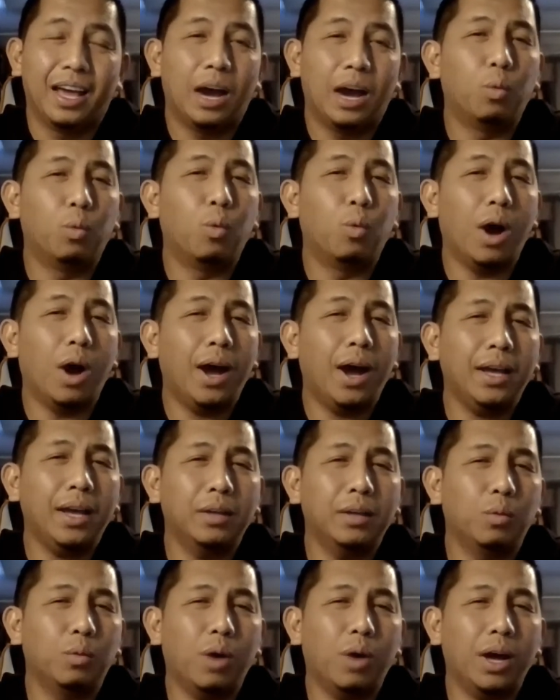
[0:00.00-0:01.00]
what
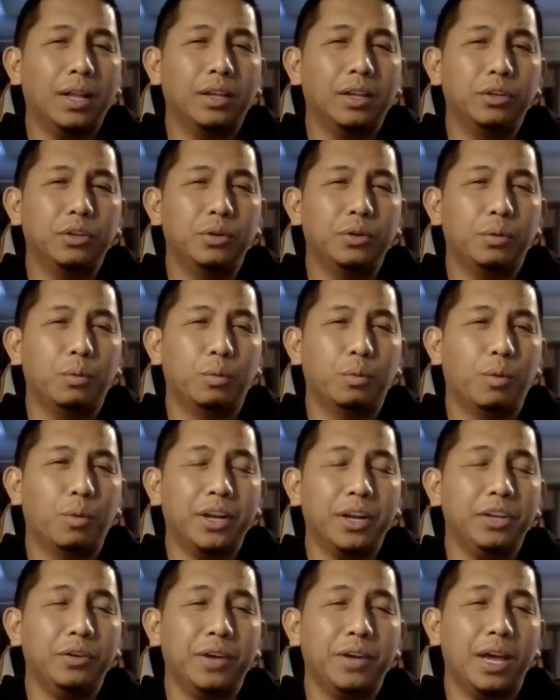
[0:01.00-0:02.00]
what you what do
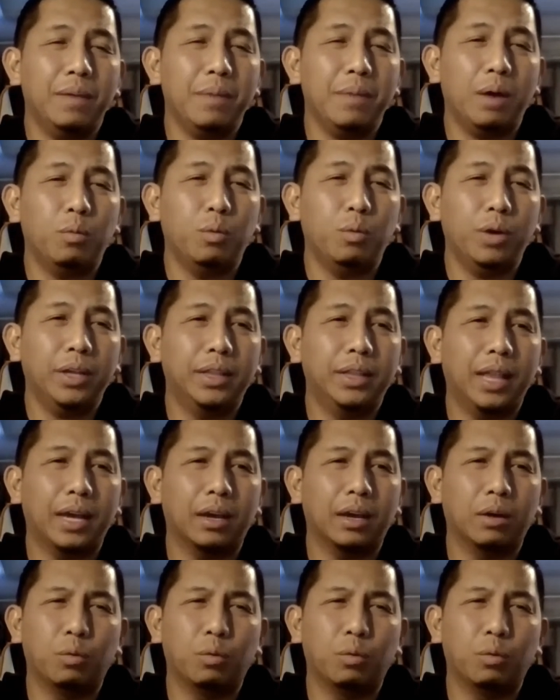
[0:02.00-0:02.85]
you came up with like